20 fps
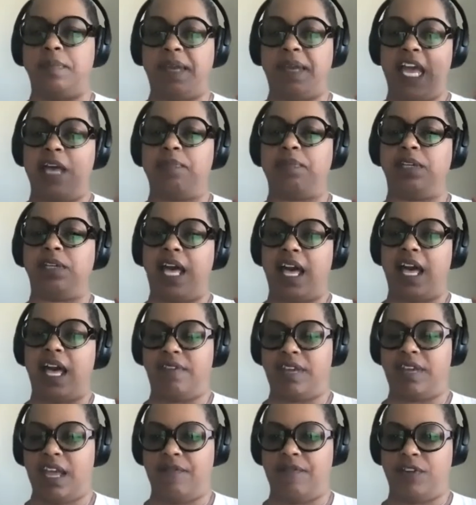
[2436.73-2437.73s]
to be able to
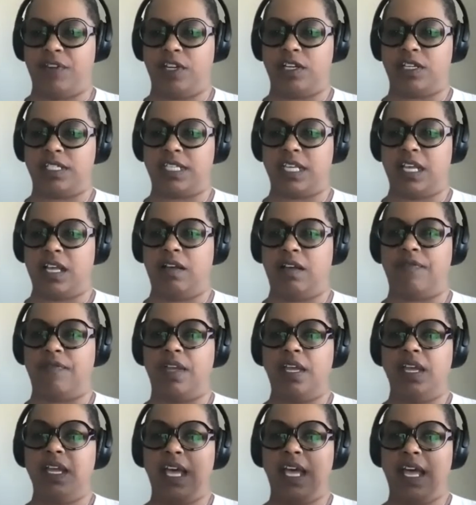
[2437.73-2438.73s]
advocate for
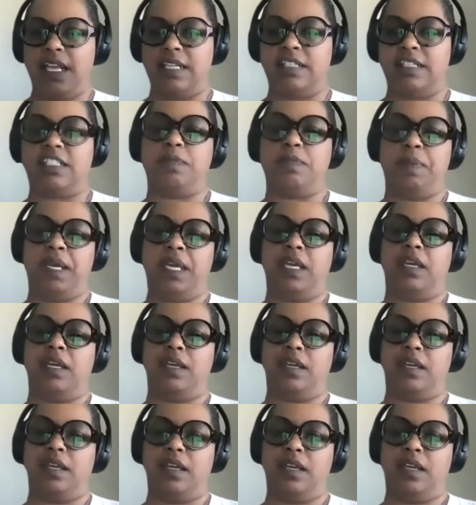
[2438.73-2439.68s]
yourself and speak,